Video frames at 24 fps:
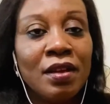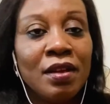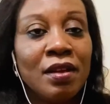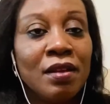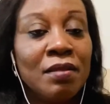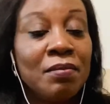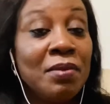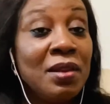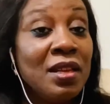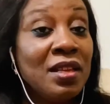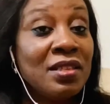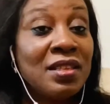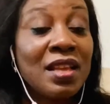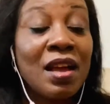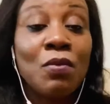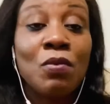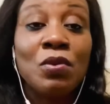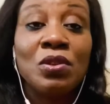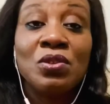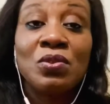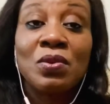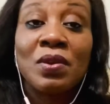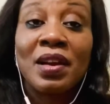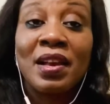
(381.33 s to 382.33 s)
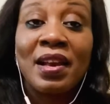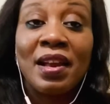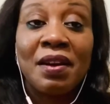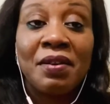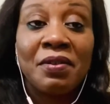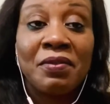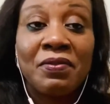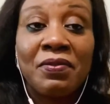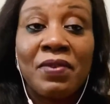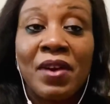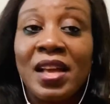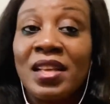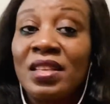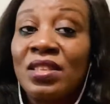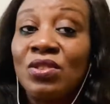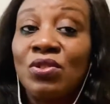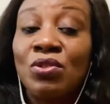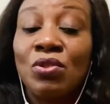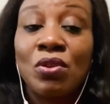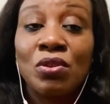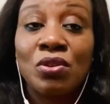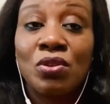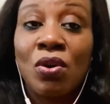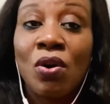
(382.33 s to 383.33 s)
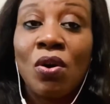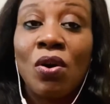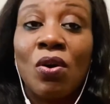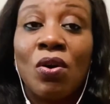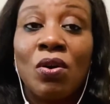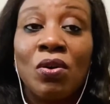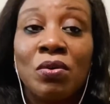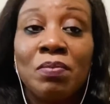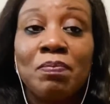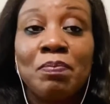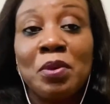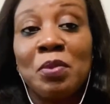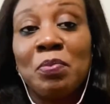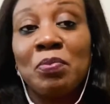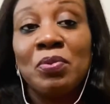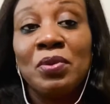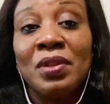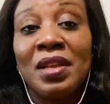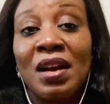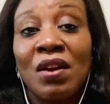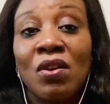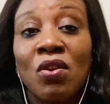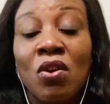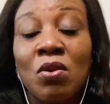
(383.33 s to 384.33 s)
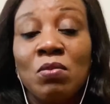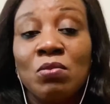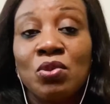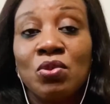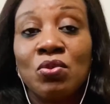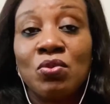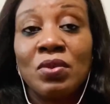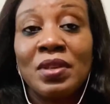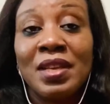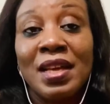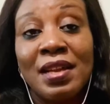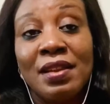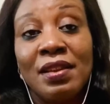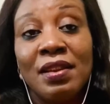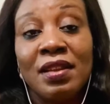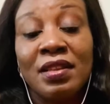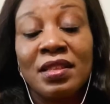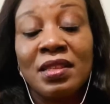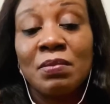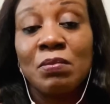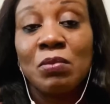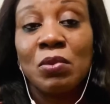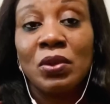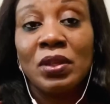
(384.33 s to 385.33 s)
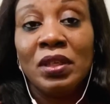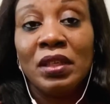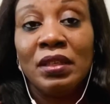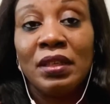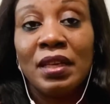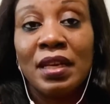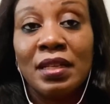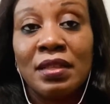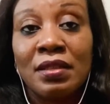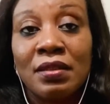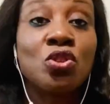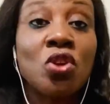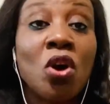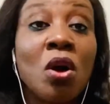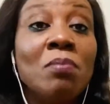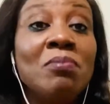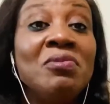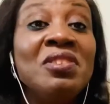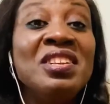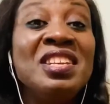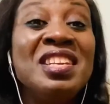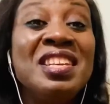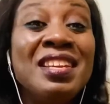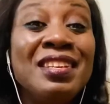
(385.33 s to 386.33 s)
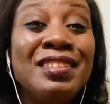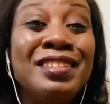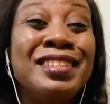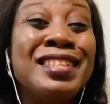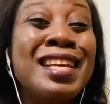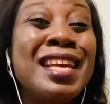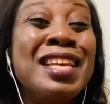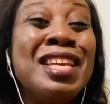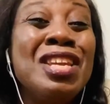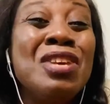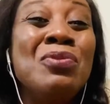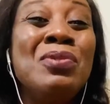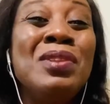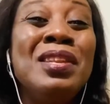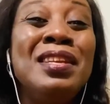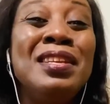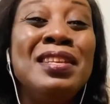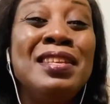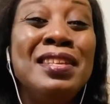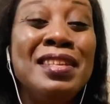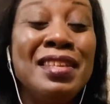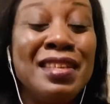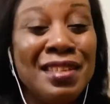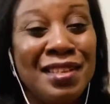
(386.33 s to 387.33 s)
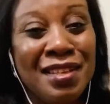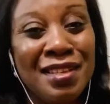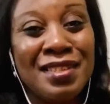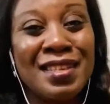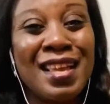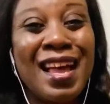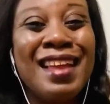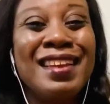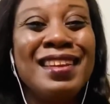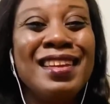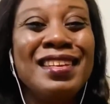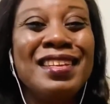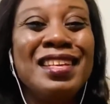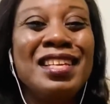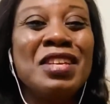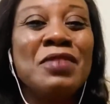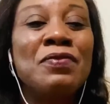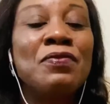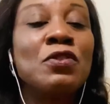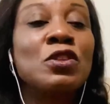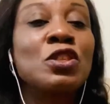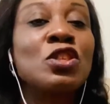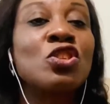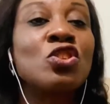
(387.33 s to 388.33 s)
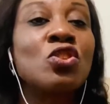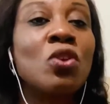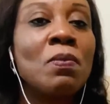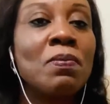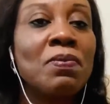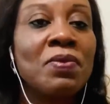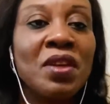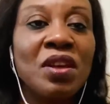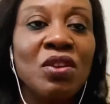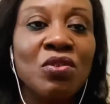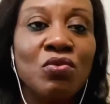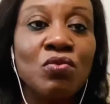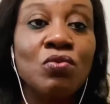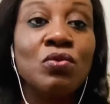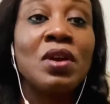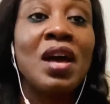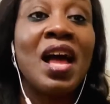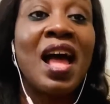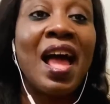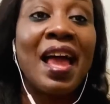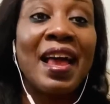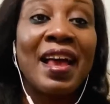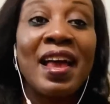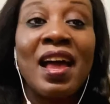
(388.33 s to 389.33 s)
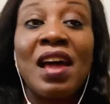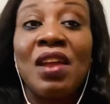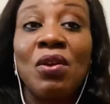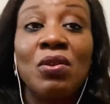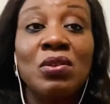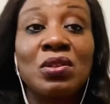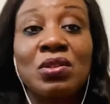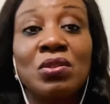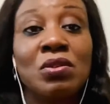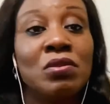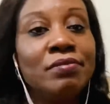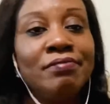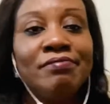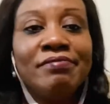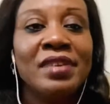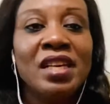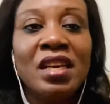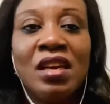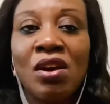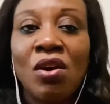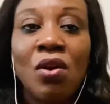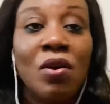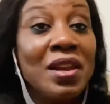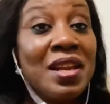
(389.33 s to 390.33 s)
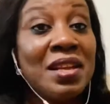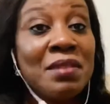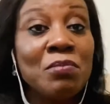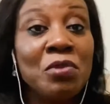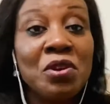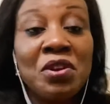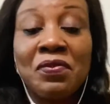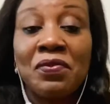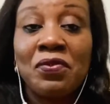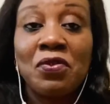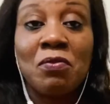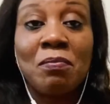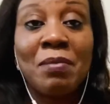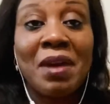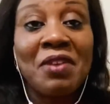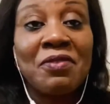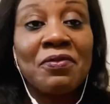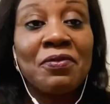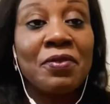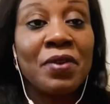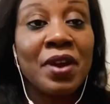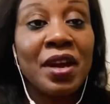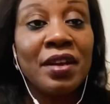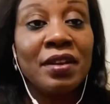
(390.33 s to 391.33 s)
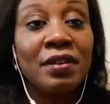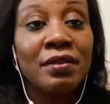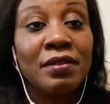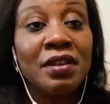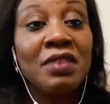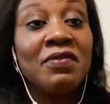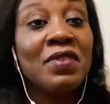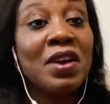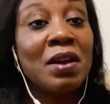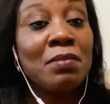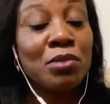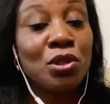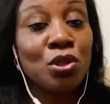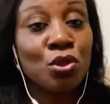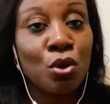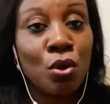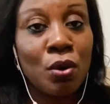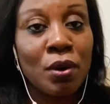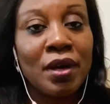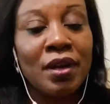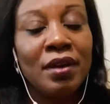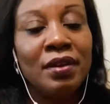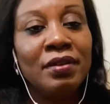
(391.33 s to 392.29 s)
Please, I want to clarify, it's not all people that come to you that needs money. That some genuinely need it, and they need it for something good. I can also collect money from my friend if I'm stuck.